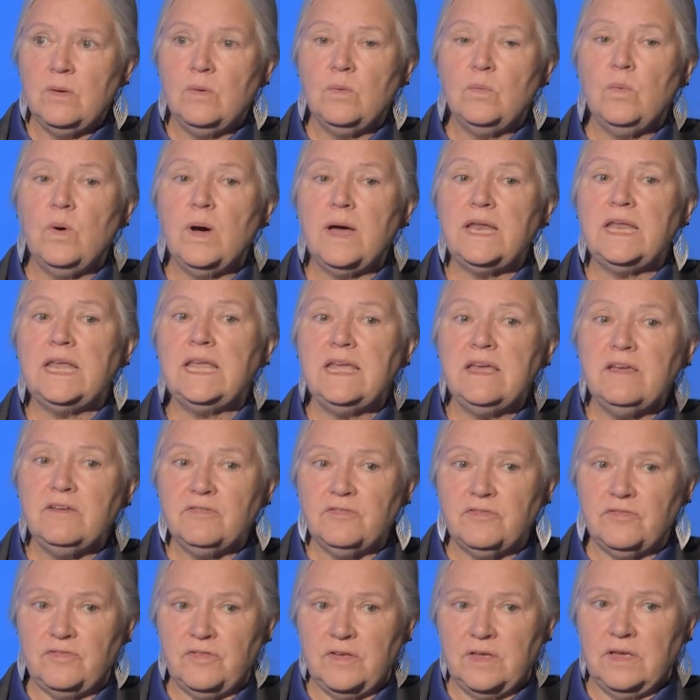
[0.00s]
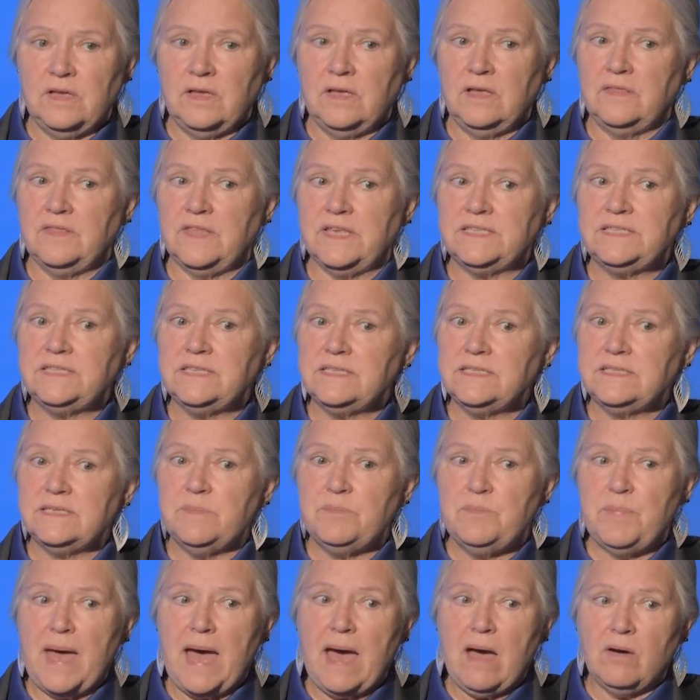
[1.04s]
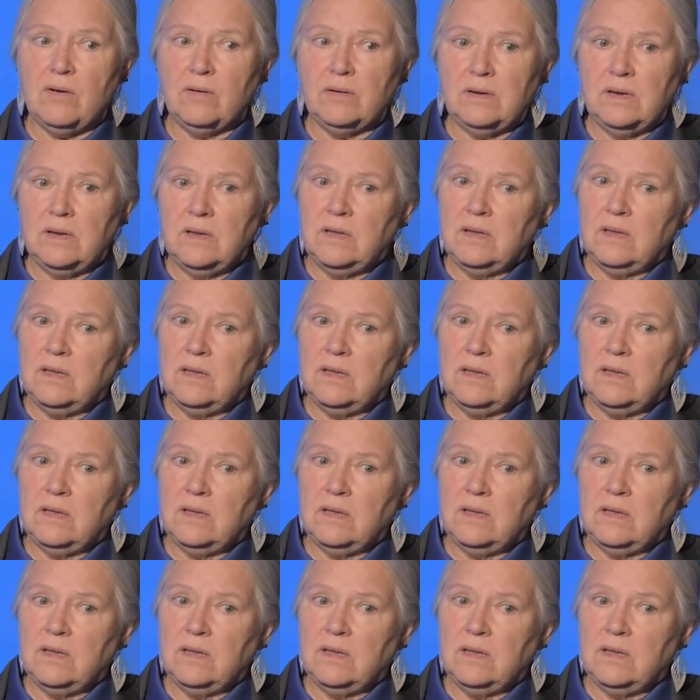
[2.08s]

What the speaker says: What if this is about